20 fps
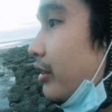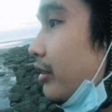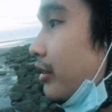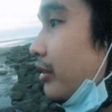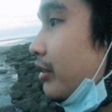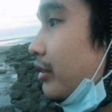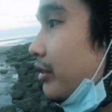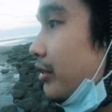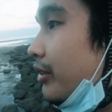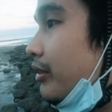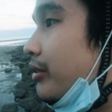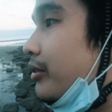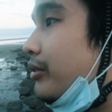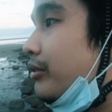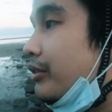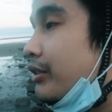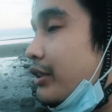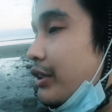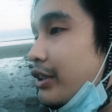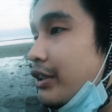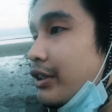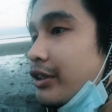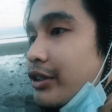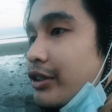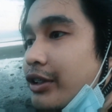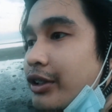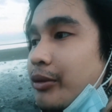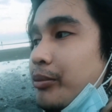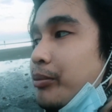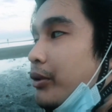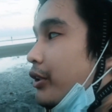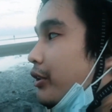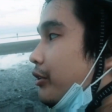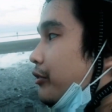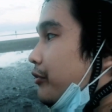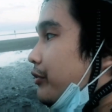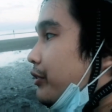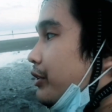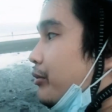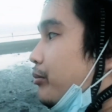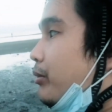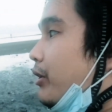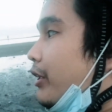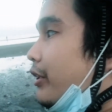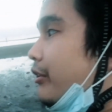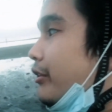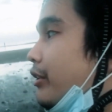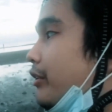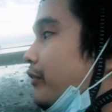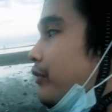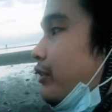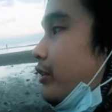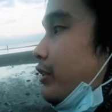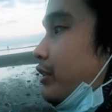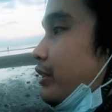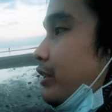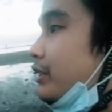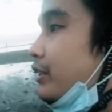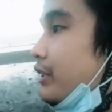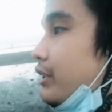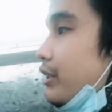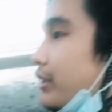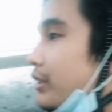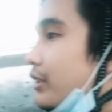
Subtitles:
so this is still part of the biodiversity.